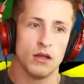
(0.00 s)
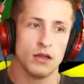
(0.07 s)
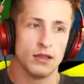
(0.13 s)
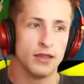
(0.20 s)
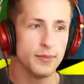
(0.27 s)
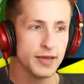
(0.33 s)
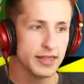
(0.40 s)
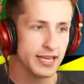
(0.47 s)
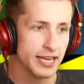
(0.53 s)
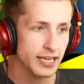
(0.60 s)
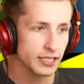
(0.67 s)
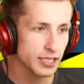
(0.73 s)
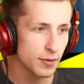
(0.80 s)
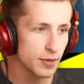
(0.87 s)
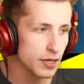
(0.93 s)
let me think
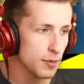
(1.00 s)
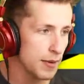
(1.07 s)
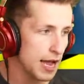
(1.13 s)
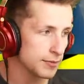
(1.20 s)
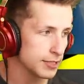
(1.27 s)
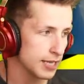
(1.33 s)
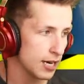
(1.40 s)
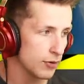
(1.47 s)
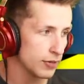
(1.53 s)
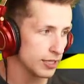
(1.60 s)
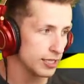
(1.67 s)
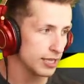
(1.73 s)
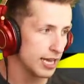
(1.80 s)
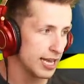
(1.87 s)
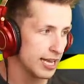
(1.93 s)
some of the maps that i
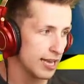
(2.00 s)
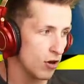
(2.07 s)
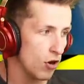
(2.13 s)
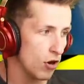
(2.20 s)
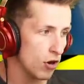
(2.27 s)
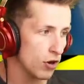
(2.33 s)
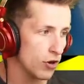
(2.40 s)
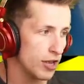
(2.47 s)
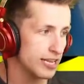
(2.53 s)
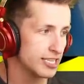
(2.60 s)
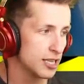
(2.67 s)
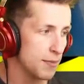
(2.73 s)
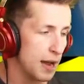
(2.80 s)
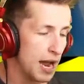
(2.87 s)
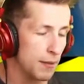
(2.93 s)
really like are is
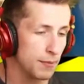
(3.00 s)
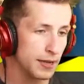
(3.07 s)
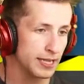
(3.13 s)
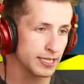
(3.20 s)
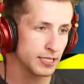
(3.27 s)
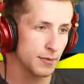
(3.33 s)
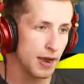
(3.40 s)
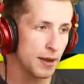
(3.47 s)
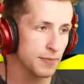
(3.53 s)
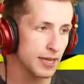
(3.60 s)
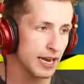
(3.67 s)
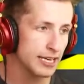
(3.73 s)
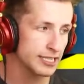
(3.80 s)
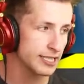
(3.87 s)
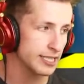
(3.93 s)
the map is the map that
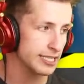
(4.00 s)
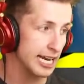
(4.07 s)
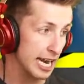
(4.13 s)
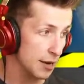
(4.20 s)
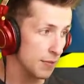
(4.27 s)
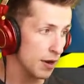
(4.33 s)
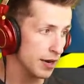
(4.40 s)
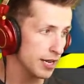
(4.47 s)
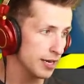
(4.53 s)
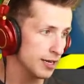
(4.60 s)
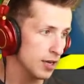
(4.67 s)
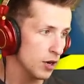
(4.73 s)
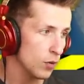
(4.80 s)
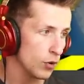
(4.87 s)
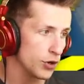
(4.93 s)
has the dam on it
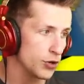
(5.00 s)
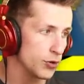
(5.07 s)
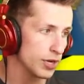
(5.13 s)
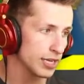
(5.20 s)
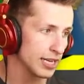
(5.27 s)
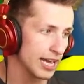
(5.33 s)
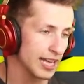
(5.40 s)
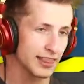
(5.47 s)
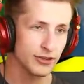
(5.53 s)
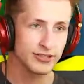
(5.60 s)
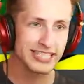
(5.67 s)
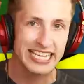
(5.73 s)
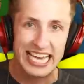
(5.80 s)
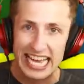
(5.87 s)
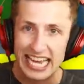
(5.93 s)
where you can like there's
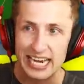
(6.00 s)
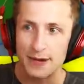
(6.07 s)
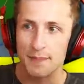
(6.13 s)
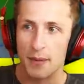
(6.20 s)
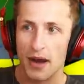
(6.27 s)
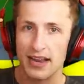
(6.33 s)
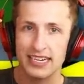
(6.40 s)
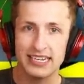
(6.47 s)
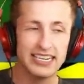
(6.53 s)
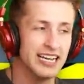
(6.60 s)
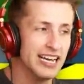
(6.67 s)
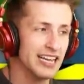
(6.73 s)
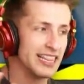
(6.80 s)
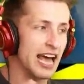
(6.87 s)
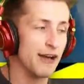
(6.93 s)
the hidden button
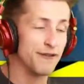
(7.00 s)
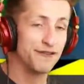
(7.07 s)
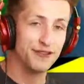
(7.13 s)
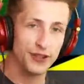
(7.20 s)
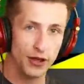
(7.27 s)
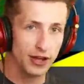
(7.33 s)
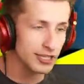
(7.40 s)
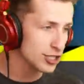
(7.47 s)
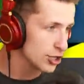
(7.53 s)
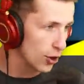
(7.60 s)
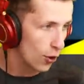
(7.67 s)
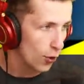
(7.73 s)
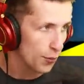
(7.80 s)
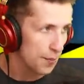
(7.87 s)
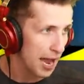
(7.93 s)
that floods the
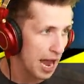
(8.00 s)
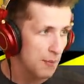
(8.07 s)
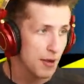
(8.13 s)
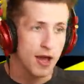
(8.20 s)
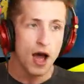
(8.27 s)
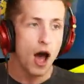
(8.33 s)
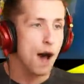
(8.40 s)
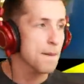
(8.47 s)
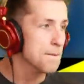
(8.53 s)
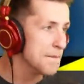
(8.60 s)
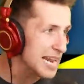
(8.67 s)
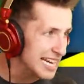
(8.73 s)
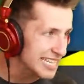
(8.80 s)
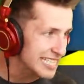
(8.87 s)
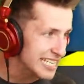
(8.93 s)
whole map
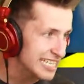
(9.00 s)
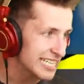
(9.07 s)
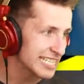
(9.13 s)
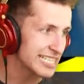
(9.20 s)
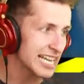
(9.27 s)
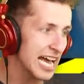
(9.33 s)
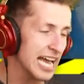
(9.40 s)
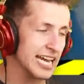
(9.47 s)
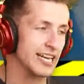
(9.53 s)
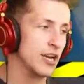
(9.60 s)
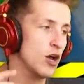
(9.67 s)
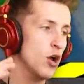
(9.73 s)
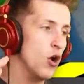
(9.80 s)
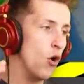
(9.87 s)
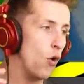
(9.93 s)
amazing design
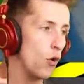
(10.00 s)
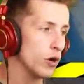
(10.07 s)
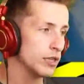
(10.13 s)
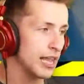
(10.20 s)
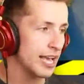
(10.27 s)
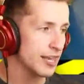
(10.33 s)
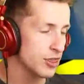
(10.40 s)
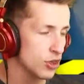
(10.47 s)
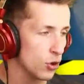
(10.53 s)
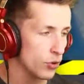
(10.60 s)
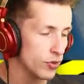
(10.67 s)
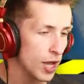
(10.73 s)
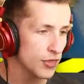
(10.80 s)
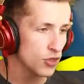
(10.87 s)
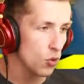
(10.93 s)
or like the
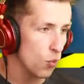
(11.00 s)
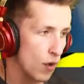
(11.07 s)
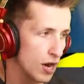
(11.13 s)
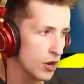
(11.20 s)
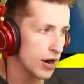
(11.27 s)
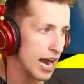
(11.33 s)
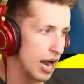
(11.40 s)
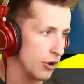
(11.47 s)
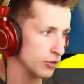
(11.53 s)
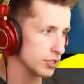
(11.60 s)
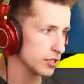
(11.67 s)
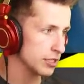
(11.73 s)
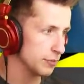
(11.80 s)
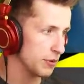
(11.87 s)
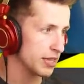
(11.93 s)
not the
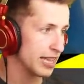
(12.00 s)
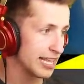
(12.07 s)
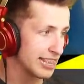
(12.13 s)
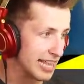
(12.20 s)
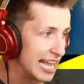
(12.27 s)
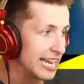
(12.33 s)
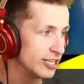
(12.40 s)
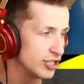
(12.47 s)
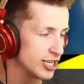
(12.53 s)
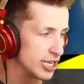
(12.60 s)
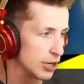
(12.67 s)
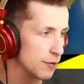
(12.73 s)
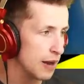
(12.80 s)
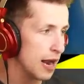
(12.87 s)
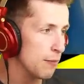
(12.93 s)
warehouse but like the
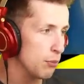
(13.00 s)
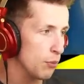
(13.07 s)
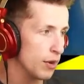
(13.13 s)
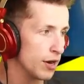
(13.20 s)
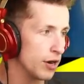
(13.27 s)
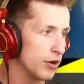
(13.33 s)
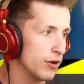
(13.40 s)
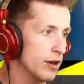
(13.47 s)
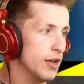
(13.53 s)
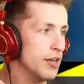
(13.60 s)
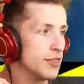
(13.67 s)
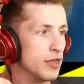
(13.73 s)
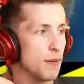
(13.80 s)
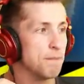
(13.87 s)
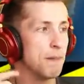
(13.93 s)
engineer map where
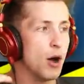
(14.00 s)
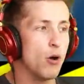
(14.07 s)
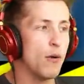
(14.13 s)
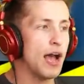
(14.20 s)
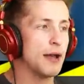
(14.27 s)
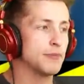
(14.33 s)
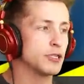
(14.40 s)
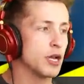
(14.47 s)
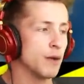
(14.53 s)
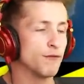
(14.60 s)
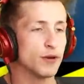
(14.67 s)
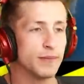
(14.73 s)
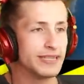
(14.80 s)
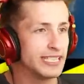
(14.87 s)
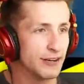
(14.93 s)
the moabs come
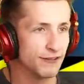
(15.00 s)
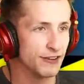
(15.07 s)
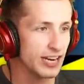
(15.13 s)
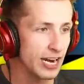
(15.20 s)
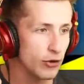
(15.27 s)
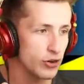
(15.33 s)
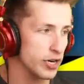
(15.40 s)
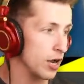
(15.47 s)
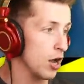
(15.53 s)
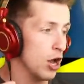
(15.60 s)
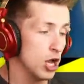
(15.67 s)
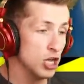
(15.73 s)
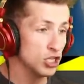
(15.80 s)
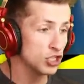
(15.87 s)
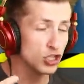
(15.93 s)
from a different area
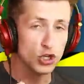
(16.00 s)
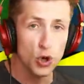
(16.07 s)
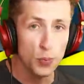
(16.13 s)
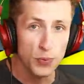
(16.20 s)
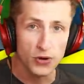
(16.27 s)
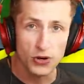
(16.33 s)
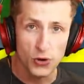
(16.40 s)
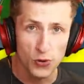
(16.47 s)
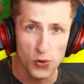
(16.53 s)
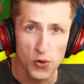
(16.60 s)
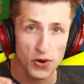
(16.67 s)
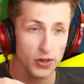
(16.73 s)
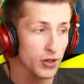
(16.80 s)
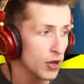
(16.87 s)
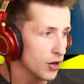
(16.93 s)
super
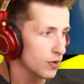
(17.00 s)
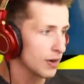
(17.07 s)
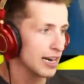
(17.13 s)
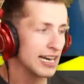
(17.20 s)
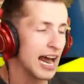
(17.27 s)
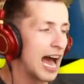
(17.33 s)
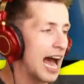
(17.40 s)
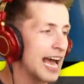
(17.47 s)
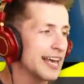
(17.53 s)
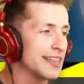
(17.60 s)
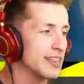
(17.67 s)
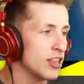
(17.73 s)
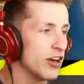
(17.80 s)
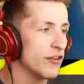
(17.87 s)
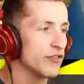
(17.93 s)
cool right i
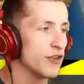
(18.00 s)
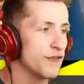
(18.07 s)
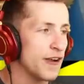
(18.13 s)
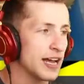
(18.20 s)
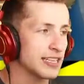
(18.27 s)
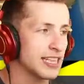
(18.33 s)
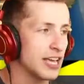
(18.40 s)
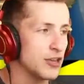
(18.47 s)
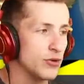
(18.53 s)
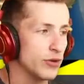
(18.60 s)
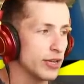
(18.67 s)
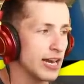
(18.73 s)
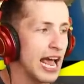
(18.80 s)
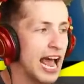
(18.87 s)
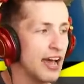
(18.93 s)
love the fact that you
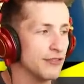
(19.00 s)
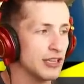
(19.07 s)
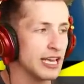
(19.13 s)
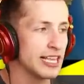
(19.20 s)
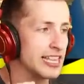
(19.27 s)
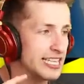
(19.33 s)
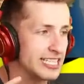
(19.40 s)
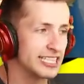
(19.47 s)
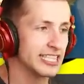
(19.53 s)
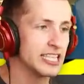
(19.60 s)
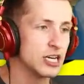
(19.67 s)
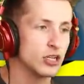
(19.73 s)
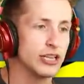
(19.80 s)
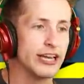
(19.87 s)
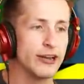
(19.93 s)
can have like these
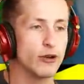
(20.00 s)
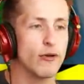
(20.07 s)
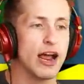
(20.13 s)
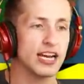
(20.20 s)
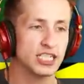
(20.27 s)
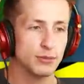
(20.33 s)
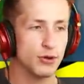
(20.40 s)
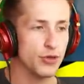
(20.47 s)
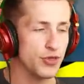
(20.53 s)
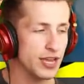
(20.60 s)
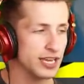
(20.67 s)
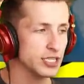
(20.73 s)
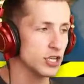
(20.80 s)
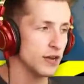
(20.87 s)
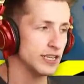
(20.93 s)
little interactable
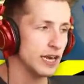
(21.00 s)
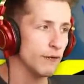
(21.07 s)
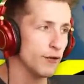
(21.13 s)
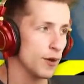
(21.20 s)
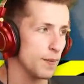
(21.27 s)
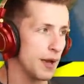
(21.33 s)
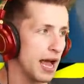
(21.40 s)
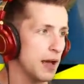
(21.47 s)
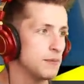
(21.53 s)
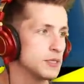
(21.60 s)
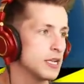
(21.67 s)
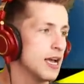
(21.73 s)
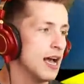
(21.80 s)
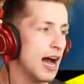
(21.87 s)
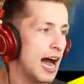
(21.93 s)
things on different maps
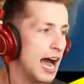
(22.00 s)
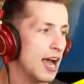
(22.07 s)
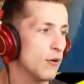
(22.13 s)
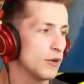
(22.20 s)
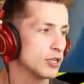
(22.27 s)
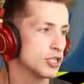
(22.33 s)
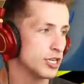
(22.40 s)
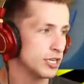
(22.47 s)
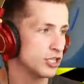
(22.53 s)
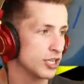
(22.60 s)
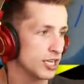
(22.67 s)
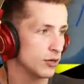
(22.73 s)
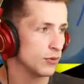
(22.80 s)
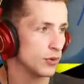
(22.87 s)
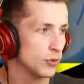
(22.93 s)
i wish ninja
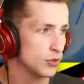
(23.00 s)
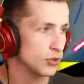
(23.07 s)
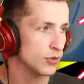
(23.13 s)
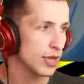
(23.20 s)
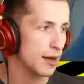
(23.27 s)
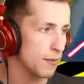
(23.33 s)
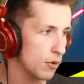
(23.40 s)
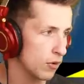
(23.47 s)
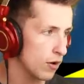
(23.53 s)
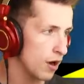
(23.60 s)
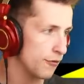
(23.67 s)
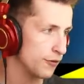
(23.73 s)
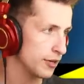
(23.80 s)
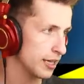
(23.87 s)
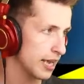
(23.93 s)
kiwi would do that more
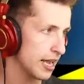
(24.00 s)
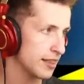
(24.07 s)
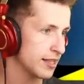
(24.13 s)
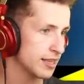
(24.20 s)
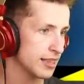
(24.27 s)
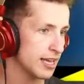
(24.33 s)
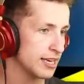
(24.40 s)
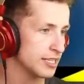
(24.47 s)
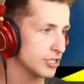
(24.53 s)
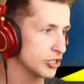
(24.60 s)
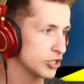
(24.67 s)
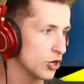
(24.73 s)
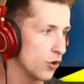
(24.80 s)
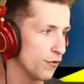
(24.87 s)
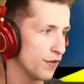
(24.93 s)
often like i think that is
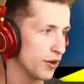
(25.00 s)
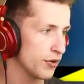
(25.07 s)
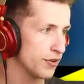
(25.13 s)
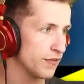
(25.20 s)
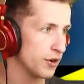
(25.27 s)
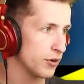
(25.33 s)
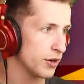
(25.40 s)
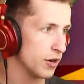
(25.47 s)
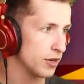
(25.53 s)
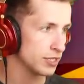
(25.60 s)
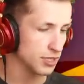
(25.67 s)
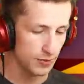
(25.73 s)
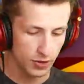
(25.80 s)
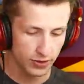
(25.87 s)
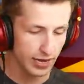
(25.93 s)
so very very
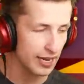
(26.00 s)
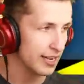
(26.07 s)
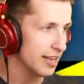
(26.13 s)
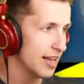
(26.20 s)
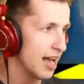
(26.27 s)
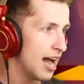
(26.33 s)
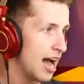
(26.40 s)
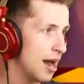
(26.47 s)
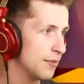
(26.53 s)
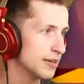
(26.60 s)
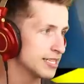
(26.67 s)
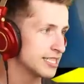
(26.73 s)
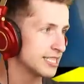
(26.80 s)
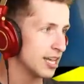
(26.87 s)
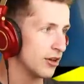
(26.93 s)
awesome okay i'm
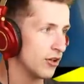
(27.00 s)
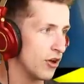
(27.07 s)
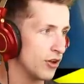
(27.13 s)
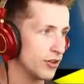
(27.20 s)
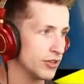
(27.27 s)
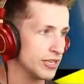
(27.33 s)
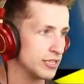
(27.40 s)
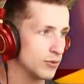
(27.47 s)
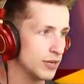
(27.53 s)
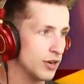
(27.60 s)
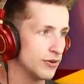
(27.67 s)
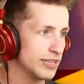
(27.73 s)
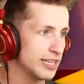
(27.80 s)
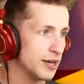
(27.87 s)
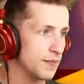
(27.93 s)
gonna sell all of these we
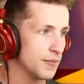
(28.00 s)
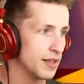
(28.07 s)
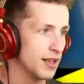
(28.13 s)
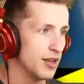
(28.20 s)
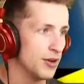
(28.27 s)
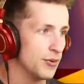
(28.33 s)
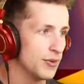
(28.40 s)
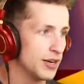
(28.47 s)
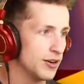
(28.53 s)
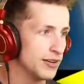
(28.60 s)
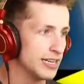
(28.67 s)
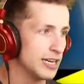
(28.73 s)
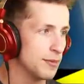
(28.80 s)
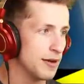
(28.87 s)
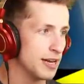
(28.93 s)
don't need them we don't
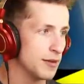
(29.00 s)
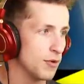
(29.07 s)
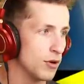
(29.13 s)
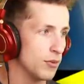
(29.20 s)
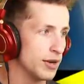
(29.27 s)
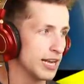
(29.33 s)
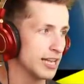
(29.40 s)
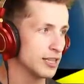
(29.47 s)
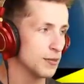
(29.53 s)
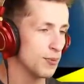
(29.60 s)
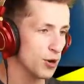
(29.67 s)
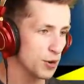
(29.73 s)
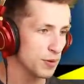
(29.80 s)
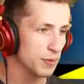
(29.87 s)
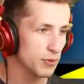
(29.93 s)
need them anymore. We got the
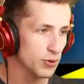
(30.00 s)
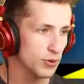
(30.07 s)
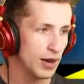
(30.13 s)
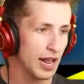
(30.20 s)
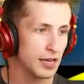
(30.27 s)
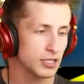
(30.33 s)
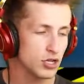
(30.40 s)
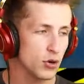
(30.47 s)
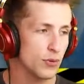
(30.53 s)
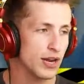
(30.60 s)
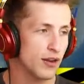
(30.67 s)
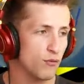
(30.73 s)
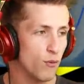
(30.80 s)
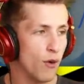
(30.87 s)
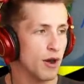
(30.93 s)
perma brew, and so we
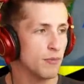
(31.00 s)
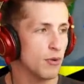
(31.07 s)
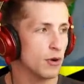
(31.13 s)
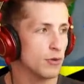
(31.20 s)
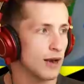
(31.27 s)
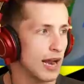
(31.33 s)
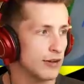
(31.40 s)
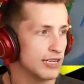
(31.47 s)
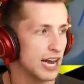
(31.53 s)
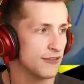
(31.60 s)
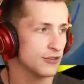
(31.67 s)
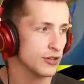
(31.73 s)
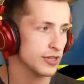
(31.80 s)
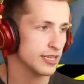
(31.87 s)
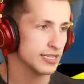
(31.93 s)
have one more round
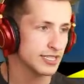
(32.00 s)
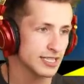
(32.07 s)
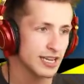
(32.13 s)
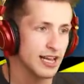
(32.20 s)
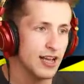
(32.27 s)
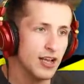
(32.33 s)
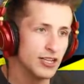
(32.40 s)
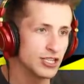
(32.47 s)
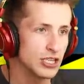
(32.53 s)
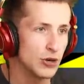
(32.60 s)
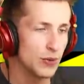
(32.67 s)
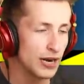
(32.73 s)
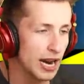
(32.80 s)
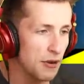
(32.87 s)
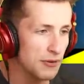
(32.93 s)
after this. So
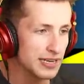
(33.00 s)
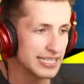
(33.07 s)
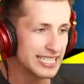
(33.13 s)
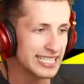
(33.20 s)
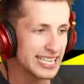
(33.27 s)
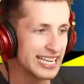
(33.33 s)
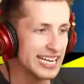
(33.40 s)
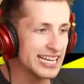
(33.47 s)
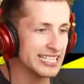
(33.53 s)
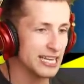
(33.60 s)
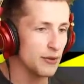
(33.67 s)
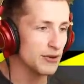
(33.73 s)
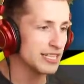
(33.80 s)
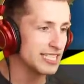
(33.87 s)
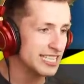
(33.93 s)
what I want to see is I
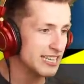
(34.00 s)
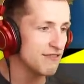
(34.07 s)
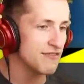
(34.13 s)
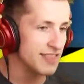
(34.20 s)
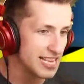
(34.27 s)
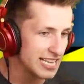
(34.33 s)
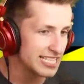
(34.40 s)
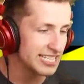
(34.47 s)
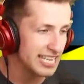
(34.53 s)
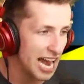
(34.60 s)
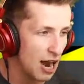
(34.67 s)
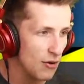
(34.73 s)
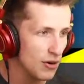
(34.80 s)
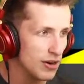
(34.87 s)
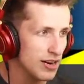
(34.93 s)
want to see if this
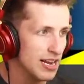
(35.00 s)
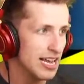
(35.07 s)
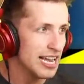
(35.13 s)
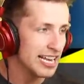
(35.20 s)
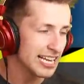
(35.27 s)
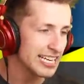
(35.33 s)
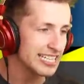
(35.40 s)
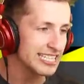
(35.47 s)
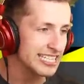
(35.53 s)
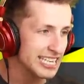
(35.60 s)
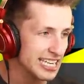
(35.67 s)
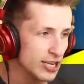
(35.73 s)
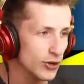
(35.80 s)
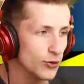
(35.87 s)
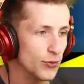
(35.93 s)
tower can
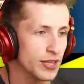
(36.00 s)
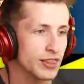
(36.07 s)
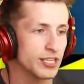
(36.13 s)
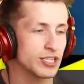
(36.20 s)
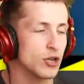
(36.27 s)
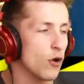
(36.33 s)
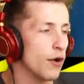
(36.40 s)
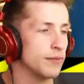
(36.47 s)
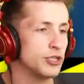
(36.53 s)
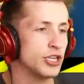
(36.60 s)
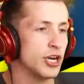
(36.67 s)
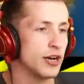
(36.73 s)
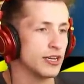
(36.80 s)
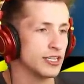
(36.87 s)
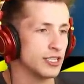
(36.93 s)
deal with the
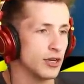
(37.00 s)
ZOMG on its